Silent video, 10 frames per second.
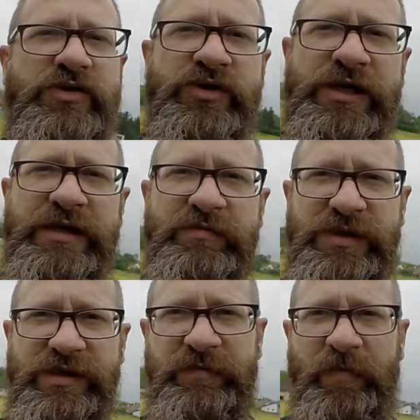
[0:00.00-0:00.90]
and
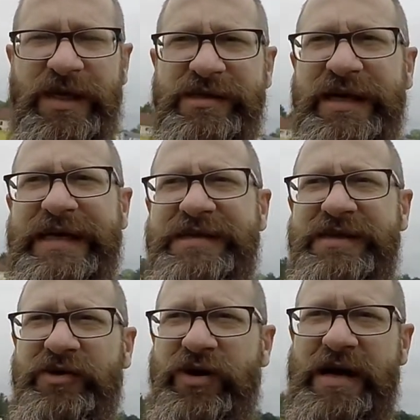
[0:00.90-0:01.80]
dreams. It's like
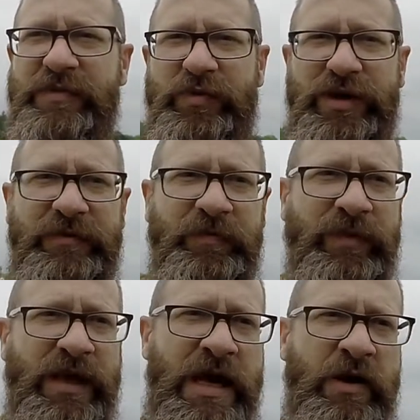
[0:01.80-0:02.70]
Instagram a bit,
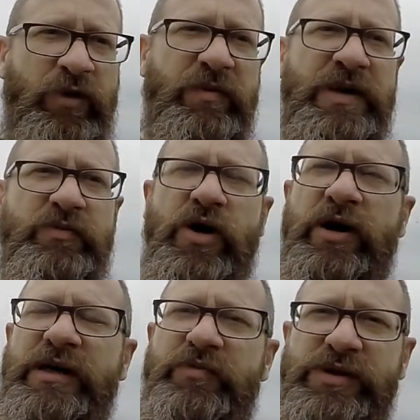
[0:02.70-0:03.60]
where people
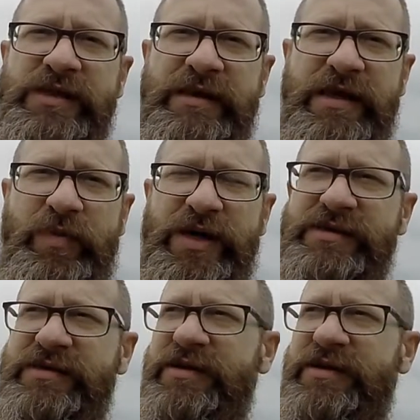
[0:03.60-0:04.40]
only present their best